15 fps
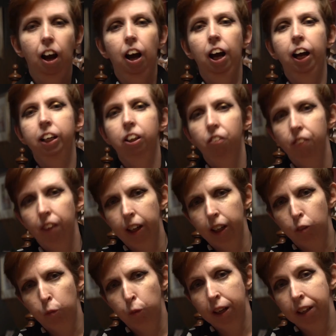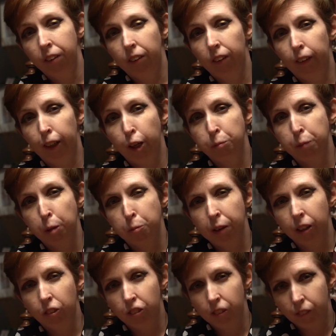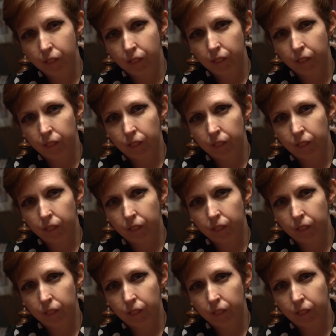I decide when to light my matches,